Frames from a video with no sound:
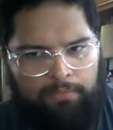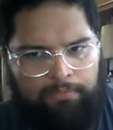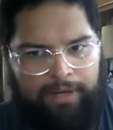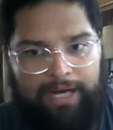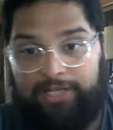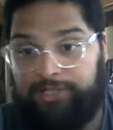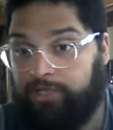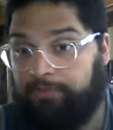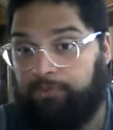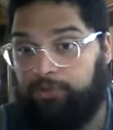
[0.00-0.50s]

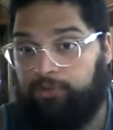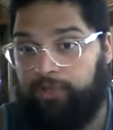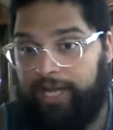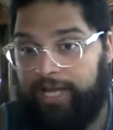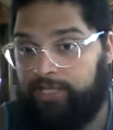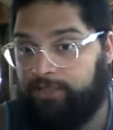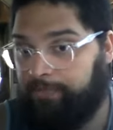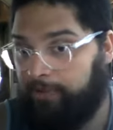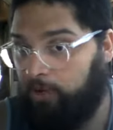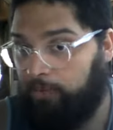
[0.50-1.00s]
possible
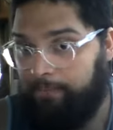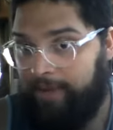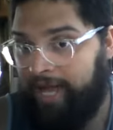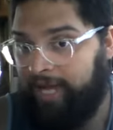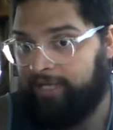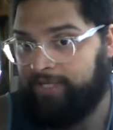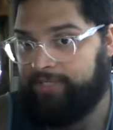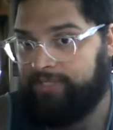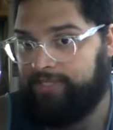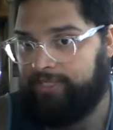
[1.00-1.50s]
HBO
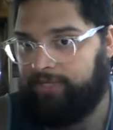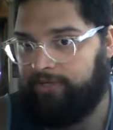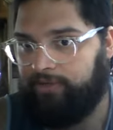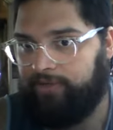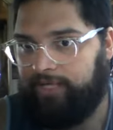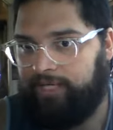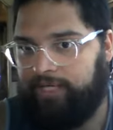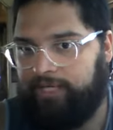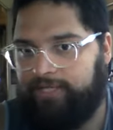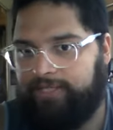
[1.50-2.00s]
Max
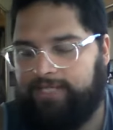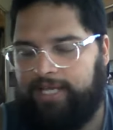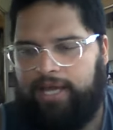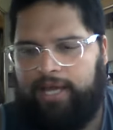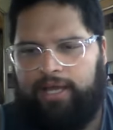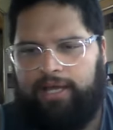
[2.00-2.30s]
series,